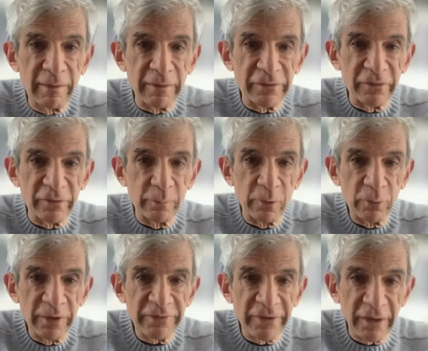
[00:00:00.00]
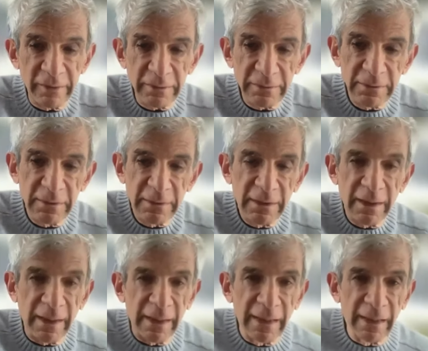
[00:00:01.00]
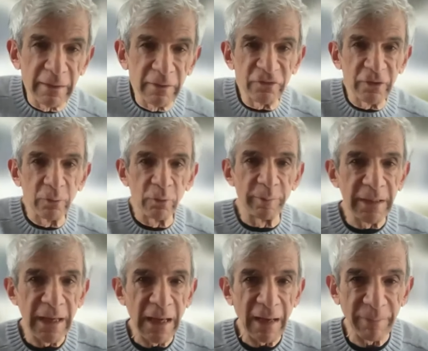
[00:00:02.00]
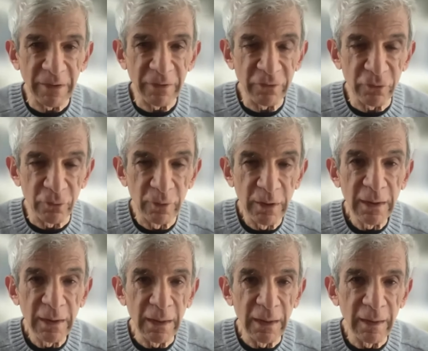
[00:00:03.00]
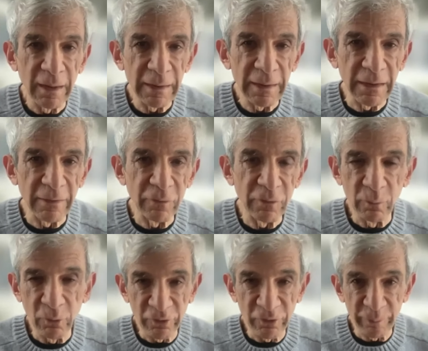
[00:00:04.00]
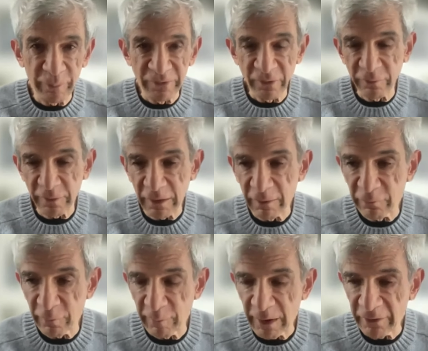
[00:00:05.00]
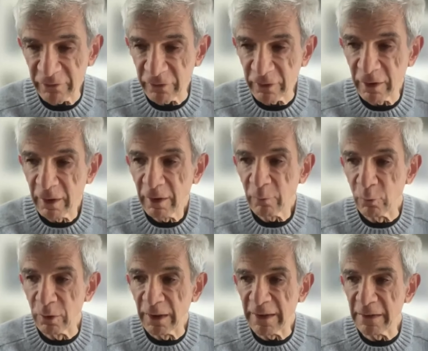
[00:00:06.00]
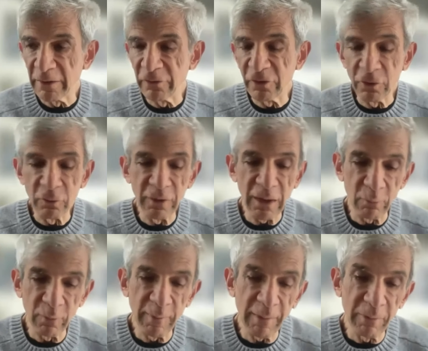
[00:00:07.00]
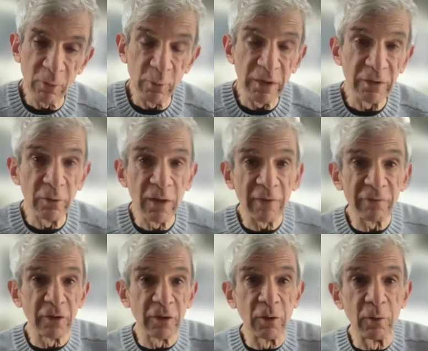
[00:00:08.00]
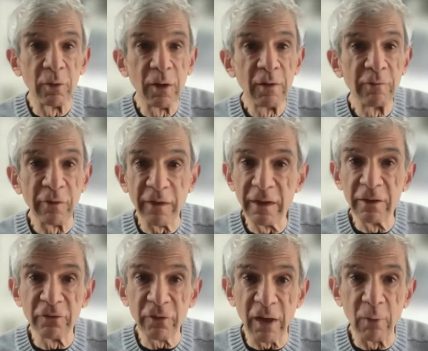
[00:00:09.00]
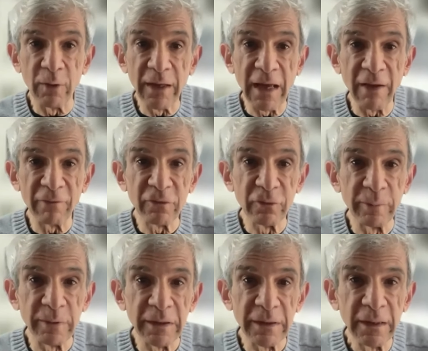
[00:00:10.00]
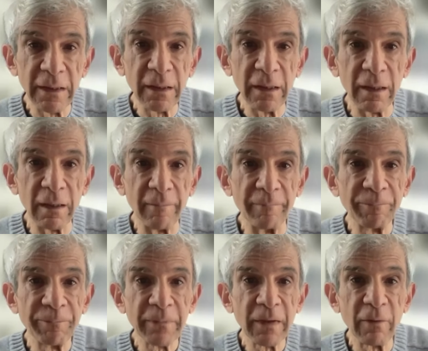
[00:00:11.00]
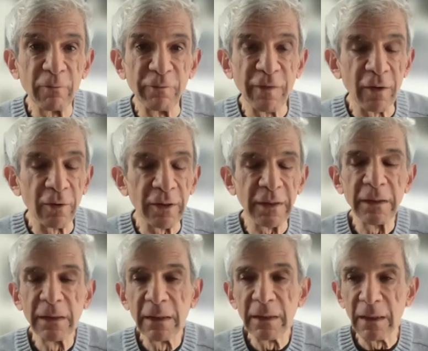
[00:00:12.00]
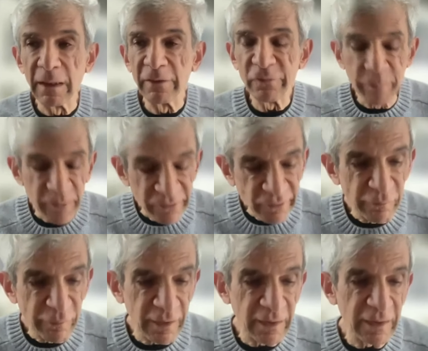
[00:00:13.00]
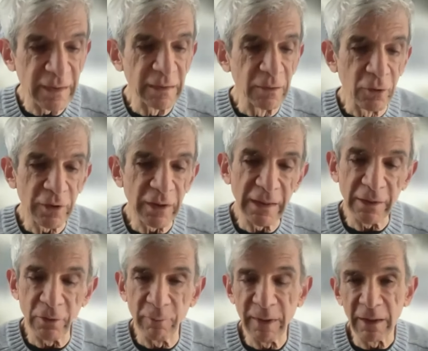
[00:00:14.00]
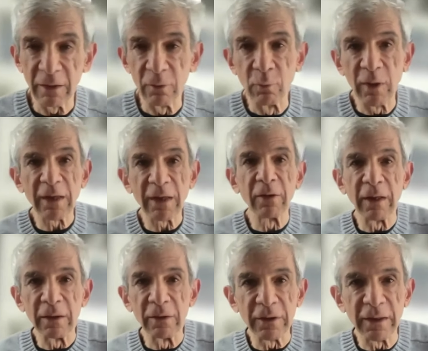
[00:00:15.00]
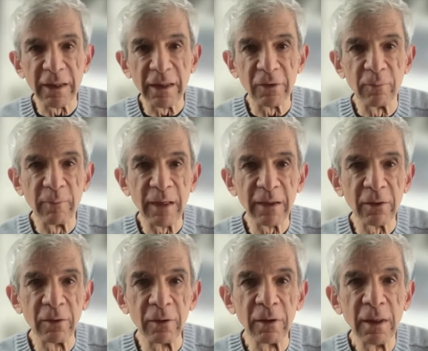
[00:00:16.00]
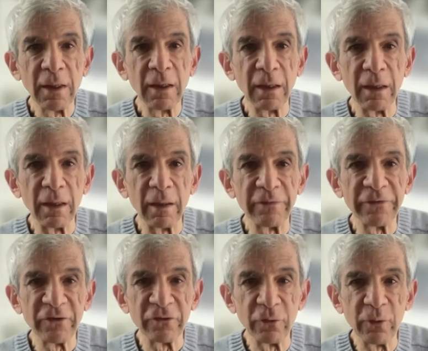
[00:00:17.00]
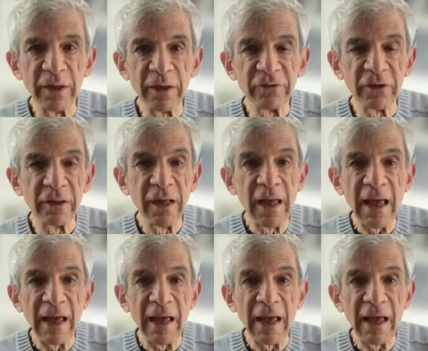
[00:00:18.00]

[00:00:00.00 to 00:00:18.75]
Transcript: This is Marissa, and she would be happy to uh, give you more specific information related to you. Now, remember, we do have to go for the HEAL trial, we have to be um, very uh, specific in looking at your medical record, at looking at your medical uh, situation.